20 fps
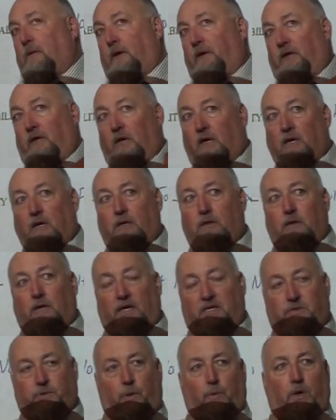again,
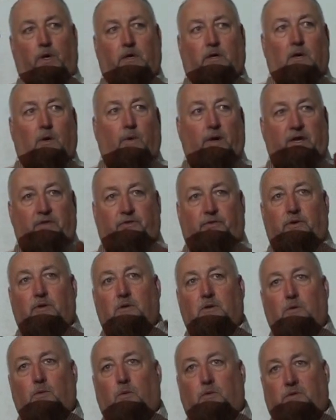as we work our way
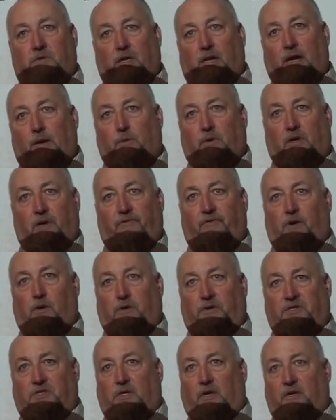through, today we're going to
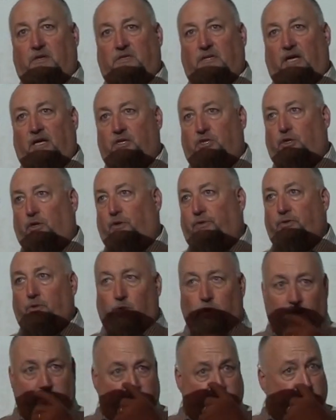focus on intentional
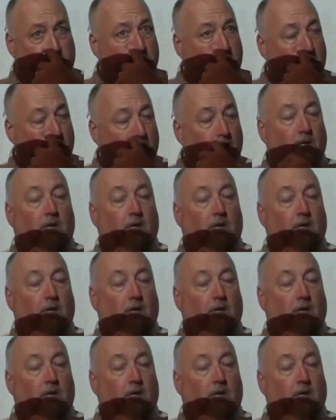torts.